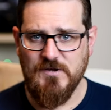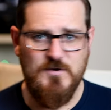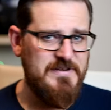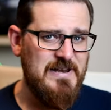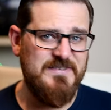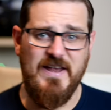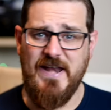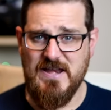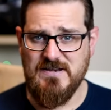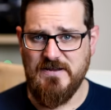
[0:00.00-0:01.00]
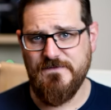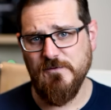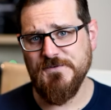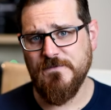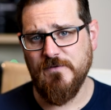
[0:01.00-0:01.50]
using, let's say, an ND
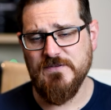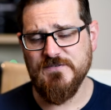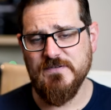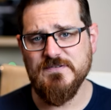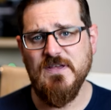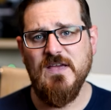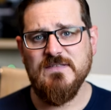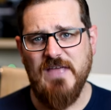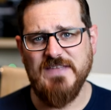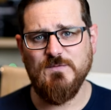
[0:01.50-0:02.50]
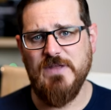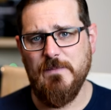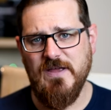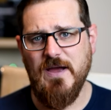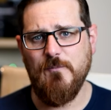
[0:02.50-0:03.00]
filter, for instance. That's when they
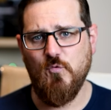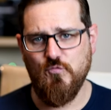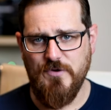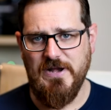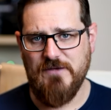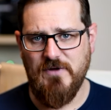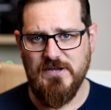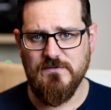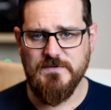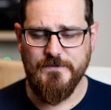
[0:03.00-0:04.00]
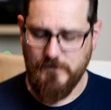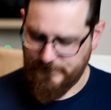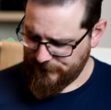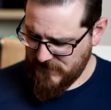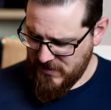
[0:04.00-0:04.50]
become really, really useful.
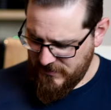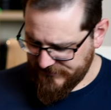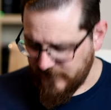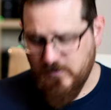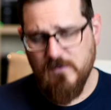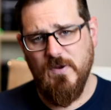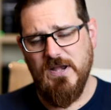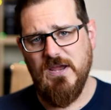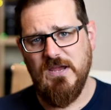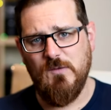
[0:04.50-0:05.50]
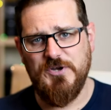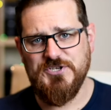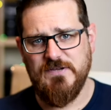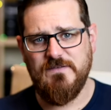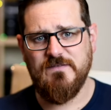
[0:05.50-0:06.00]
So I've got one here,
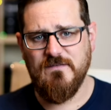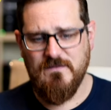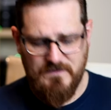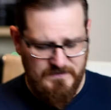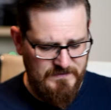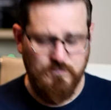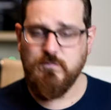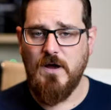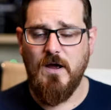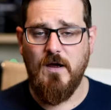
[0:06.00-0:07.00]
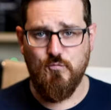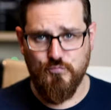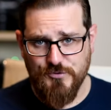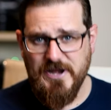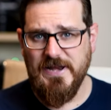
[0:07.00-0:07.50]
which is, this is a
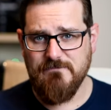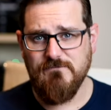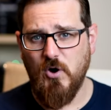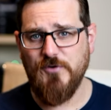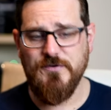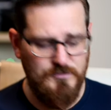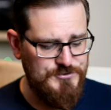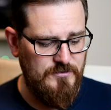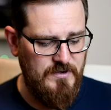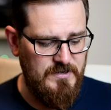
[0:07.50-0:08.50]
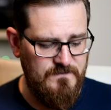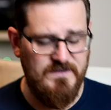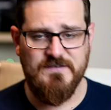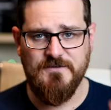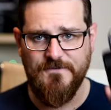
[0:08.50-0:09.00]
really modern alternative.
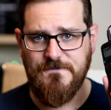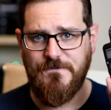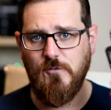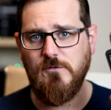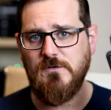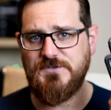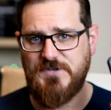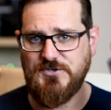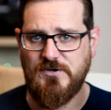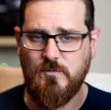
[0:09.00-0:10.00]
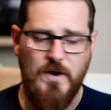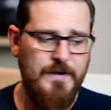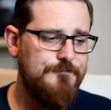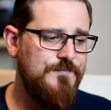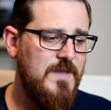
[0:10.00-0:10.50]
This is a full digital
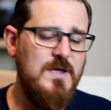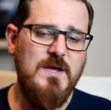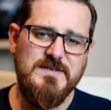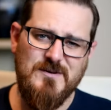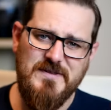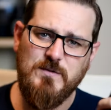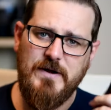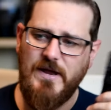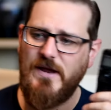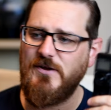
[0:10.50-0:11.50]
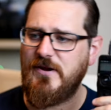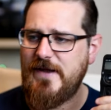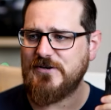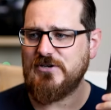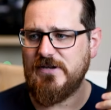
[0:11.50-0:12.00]
one. So this one here, you can
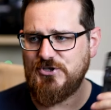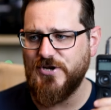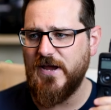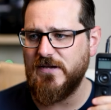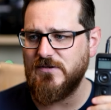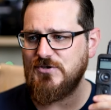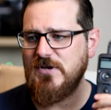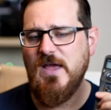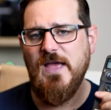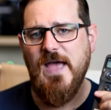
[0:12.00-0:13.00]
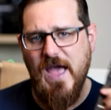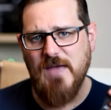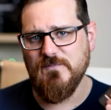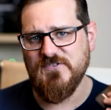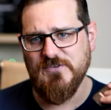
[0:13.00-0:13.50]
actually change
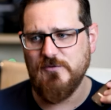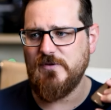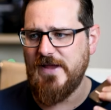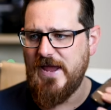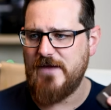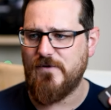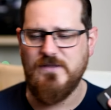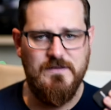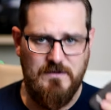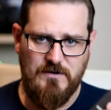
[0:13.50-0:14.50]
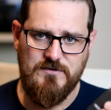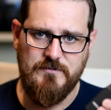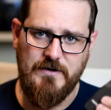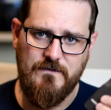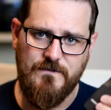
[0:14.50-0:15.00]
absolutely everything that you're
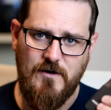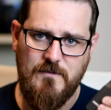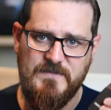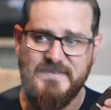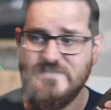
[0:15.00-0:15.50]
doing, from the